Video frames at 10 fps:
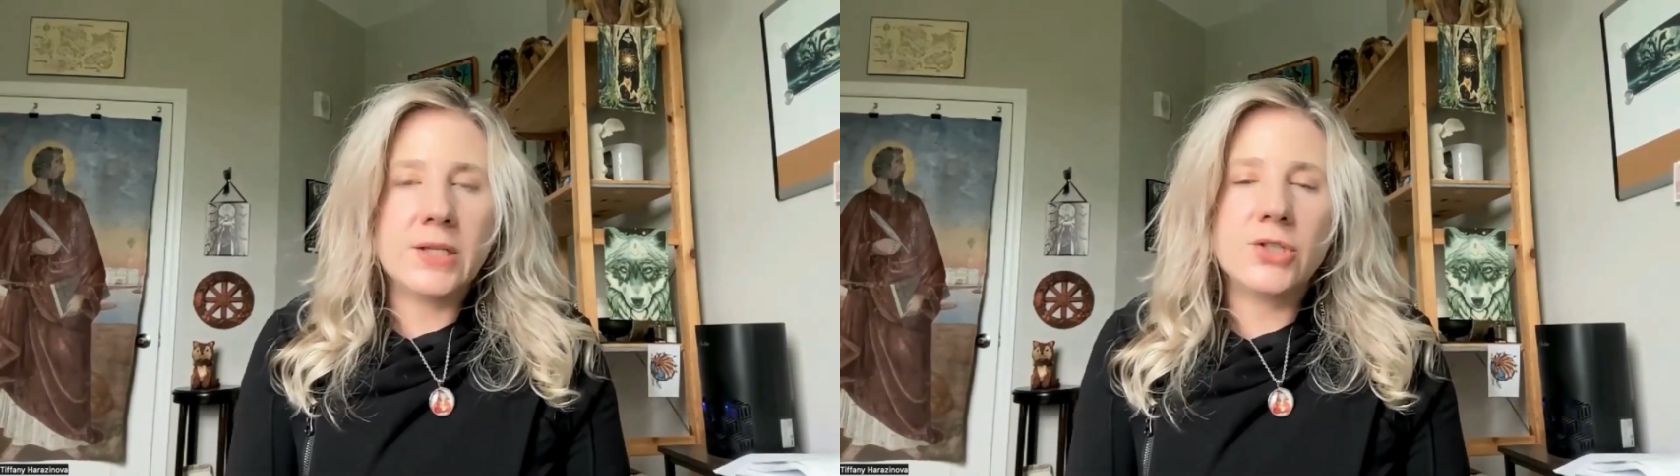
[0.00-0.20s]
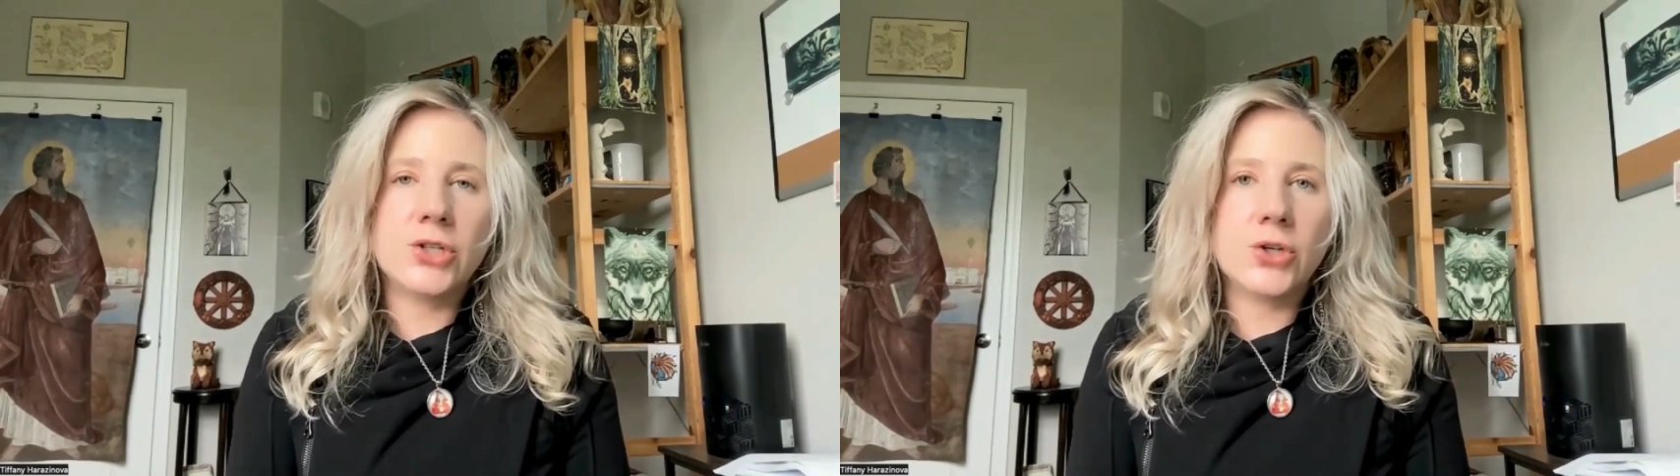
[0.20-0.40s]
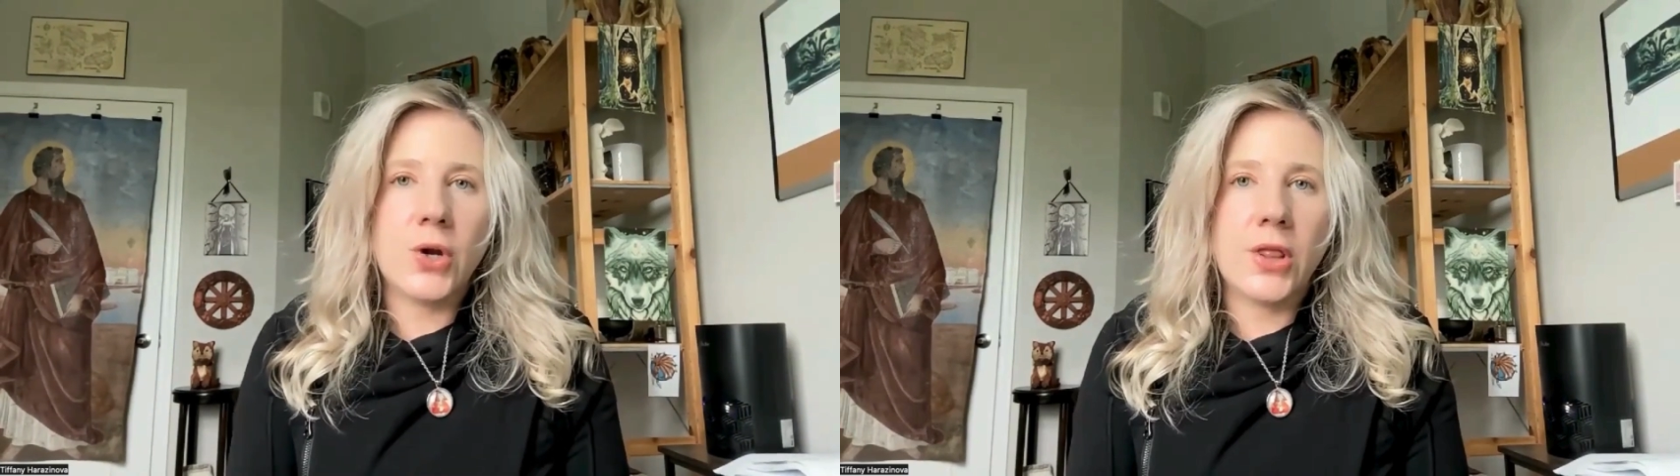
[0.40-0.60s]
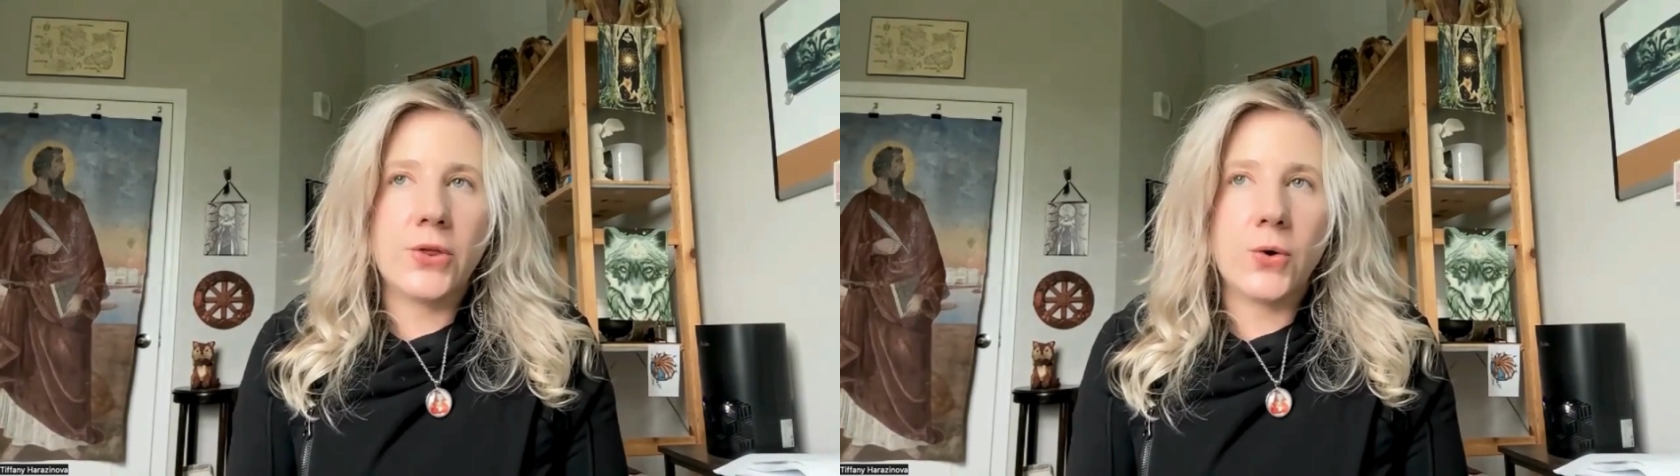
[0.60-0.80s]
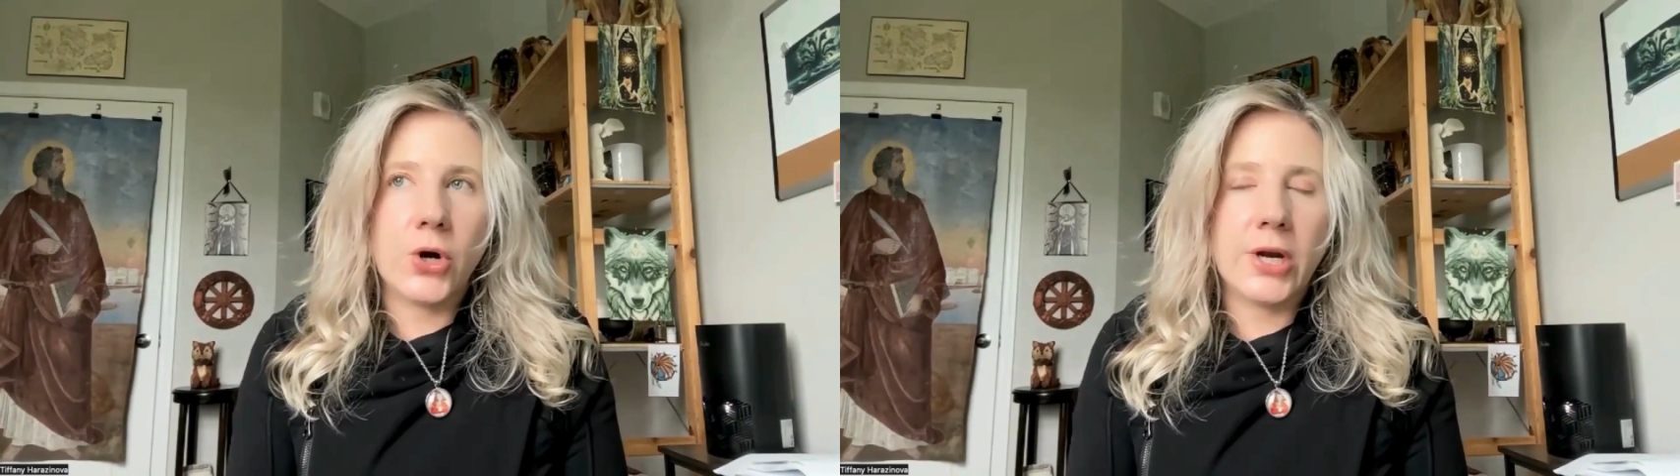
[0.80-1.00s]
into your
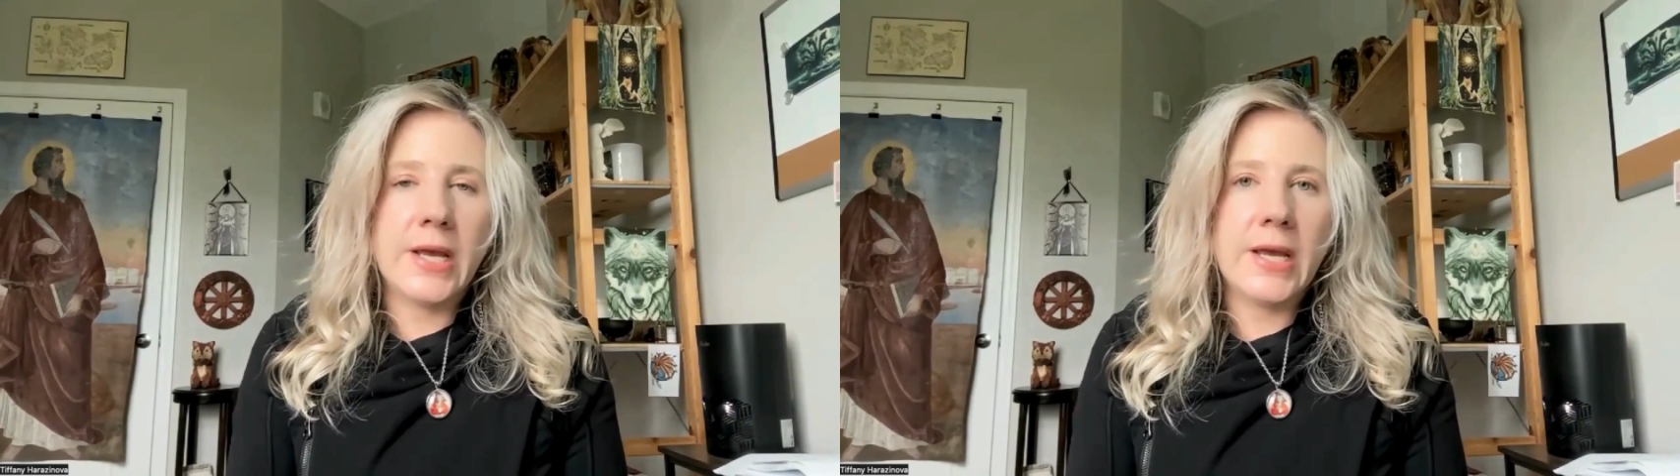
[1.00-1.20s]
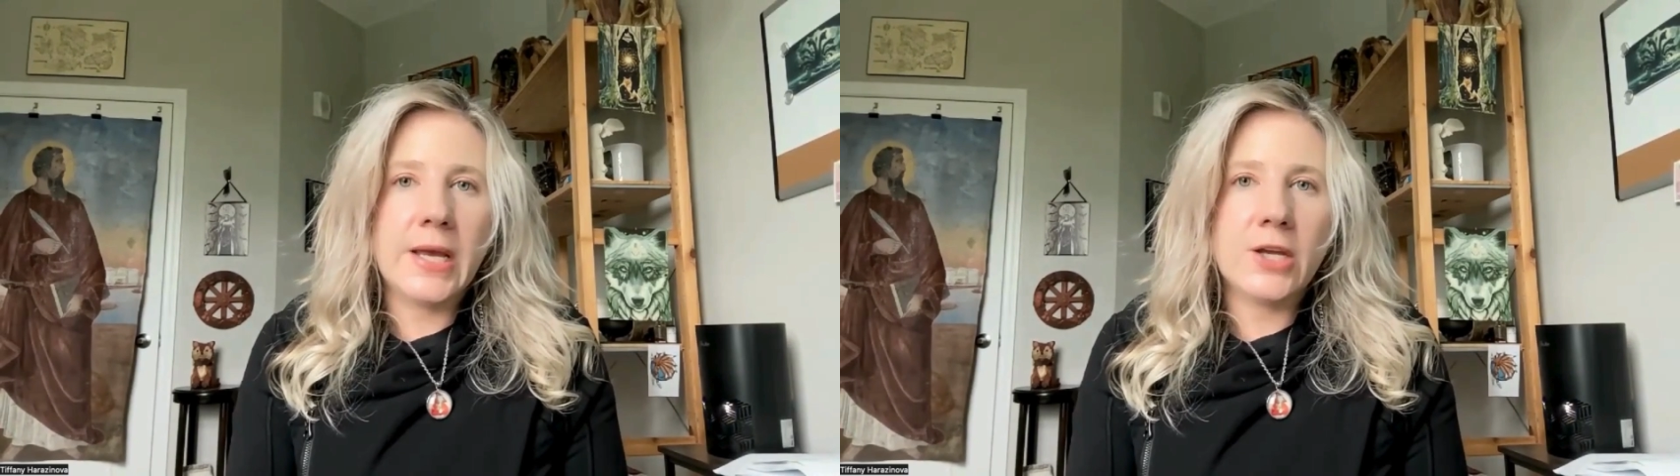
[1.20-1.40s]
authority,